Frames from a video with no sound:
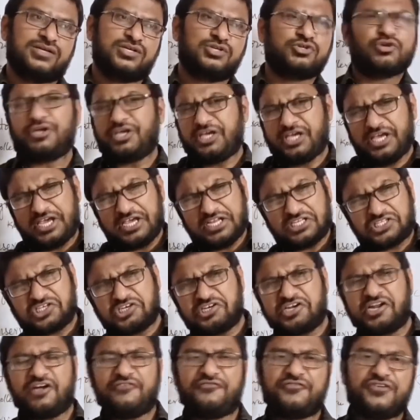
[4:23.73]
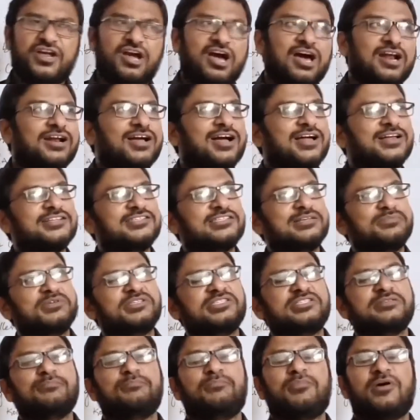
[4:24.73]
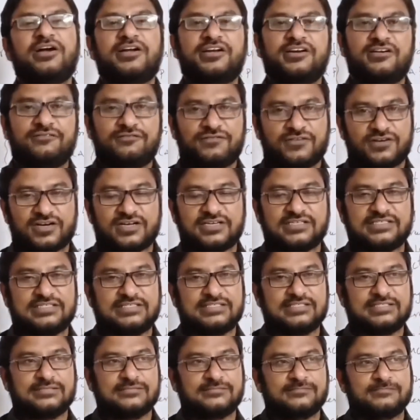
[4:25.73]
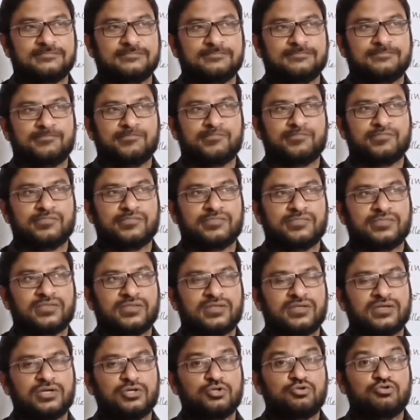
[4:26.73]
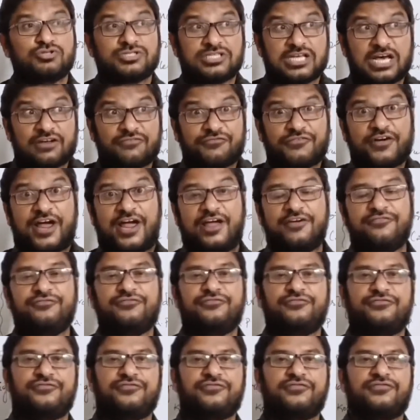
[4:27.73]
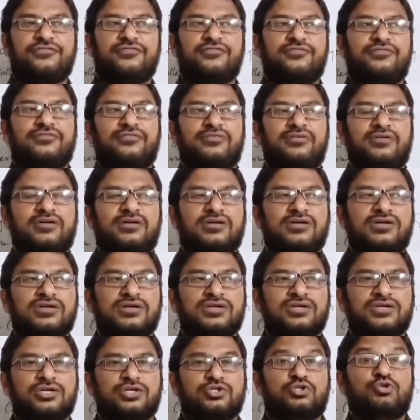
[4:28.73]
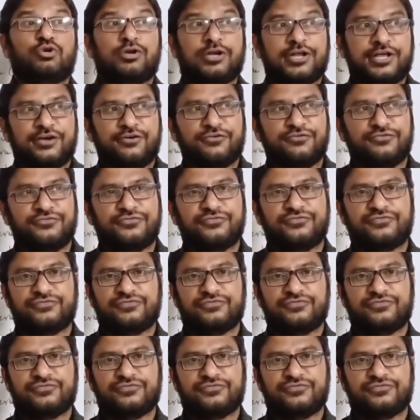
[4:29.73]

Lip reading: So each and every organism is important for us to survive, to live,